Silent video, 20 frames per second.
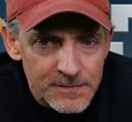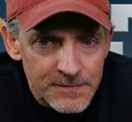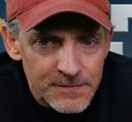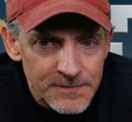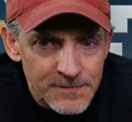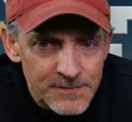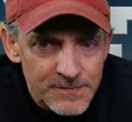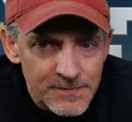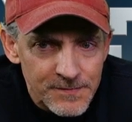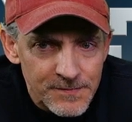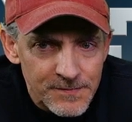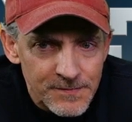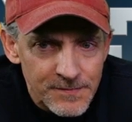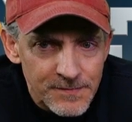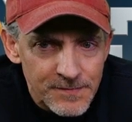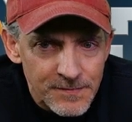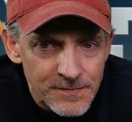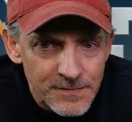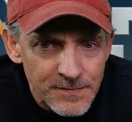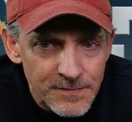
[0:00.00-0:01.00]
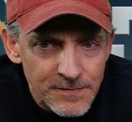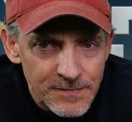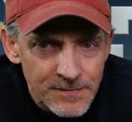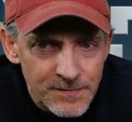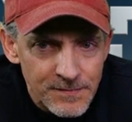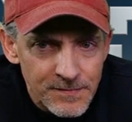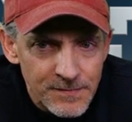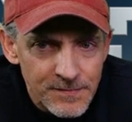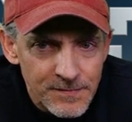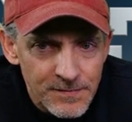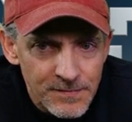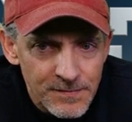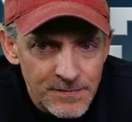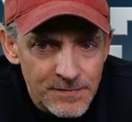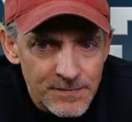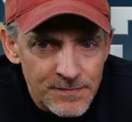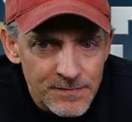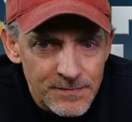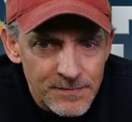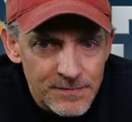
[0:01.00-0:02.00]

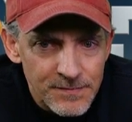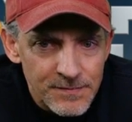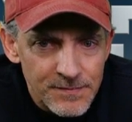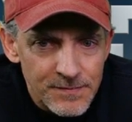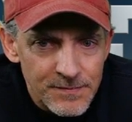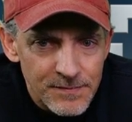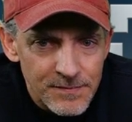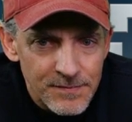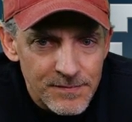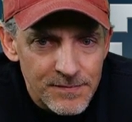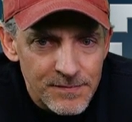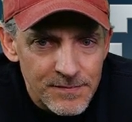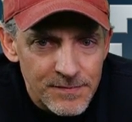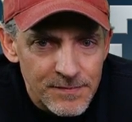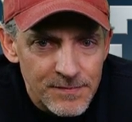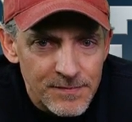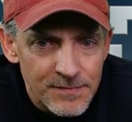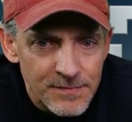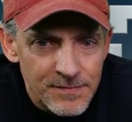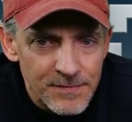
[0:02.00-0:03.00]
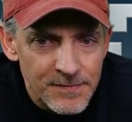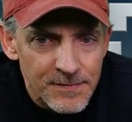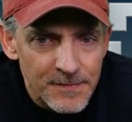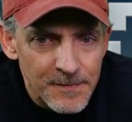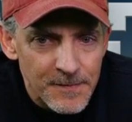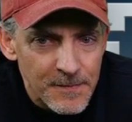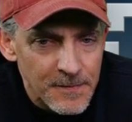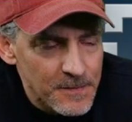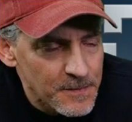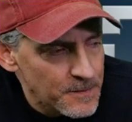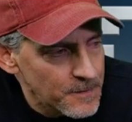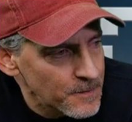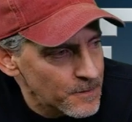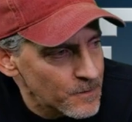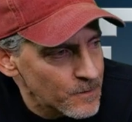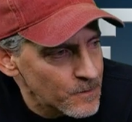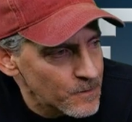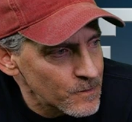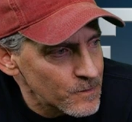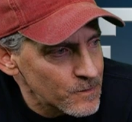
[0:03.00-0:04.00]

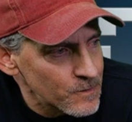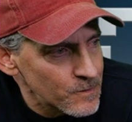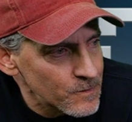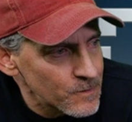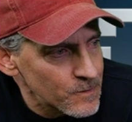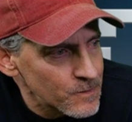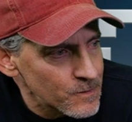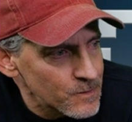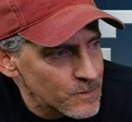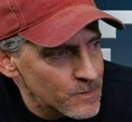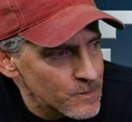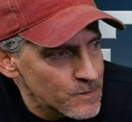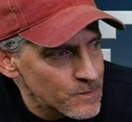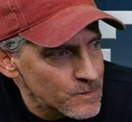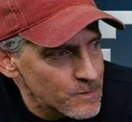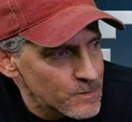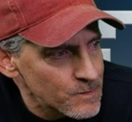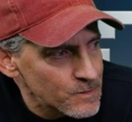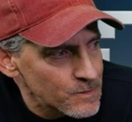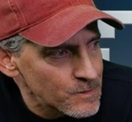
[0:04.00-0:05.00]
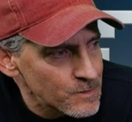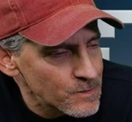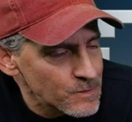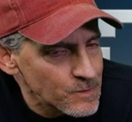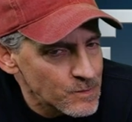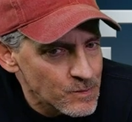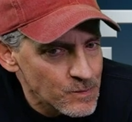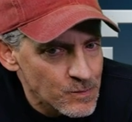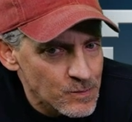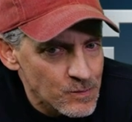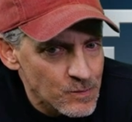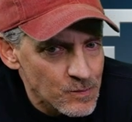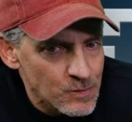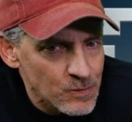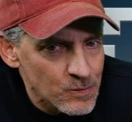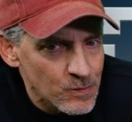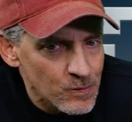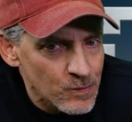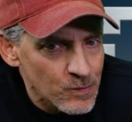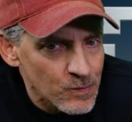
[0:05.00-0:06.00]

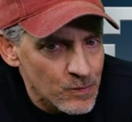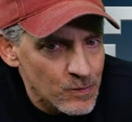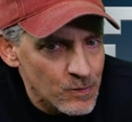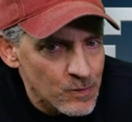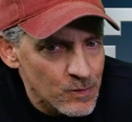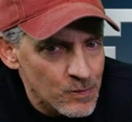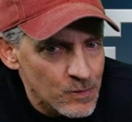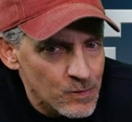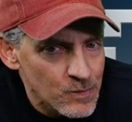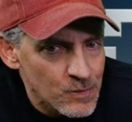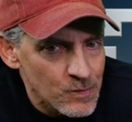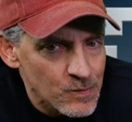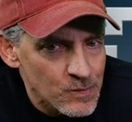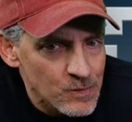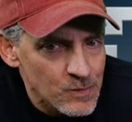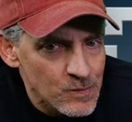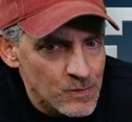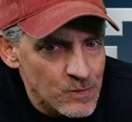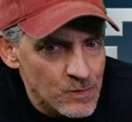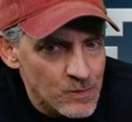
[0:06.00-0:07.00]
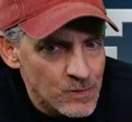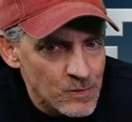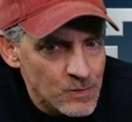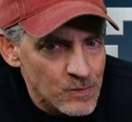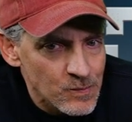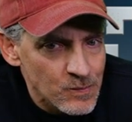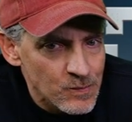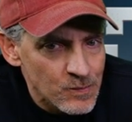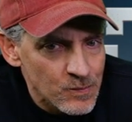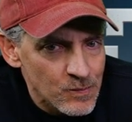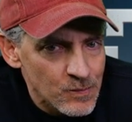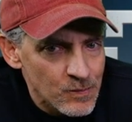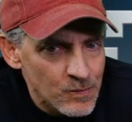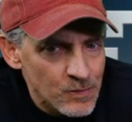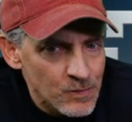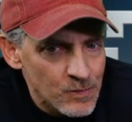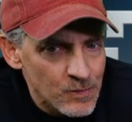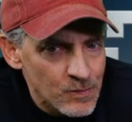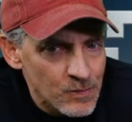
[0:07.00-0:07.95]
No words are spoken by the person on screen.